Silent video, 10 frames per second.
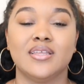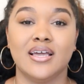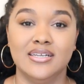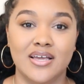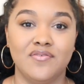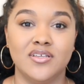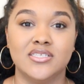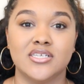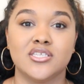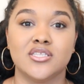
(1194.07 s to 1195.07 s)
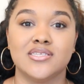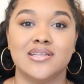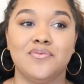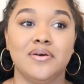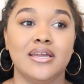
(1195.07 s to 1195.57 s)
I definitely stick to the
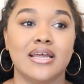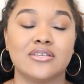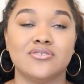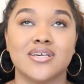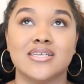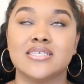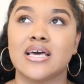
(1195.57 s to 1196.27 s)
slow weighted exercise.